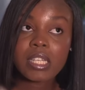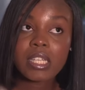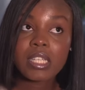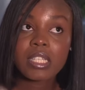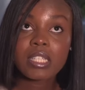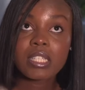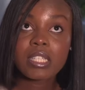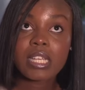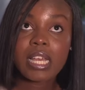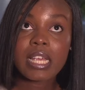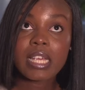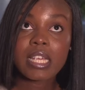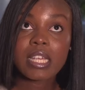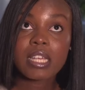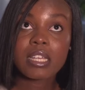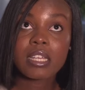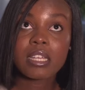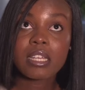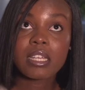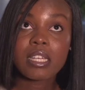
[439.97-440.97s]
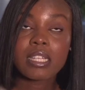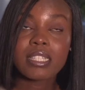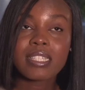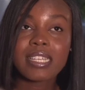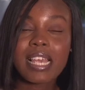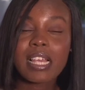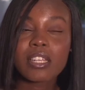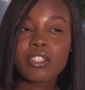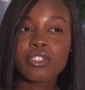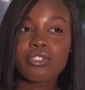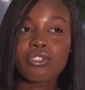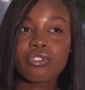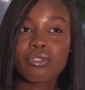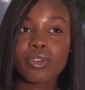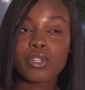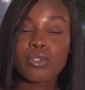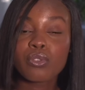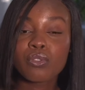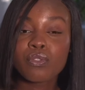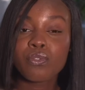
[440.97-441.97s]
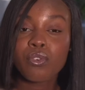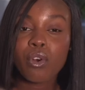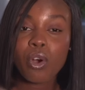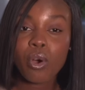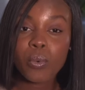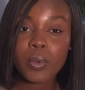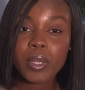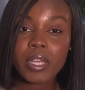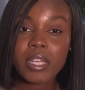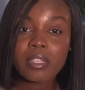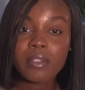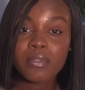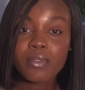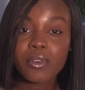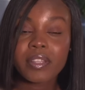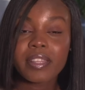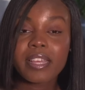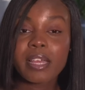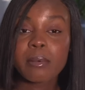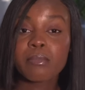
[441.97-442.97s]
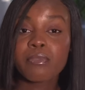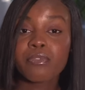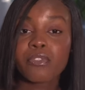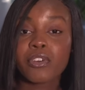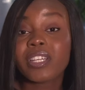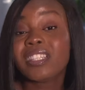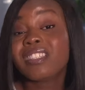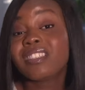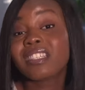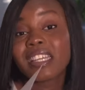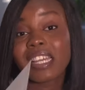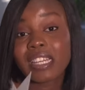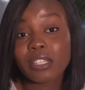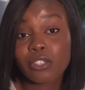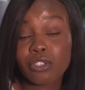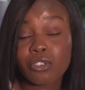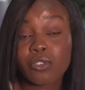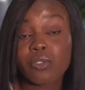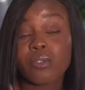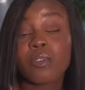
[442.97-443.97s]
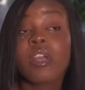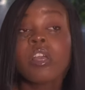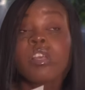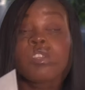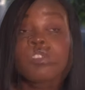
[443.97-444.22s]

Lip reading: it's like it takes 3 to 4 weeks for it to get to you.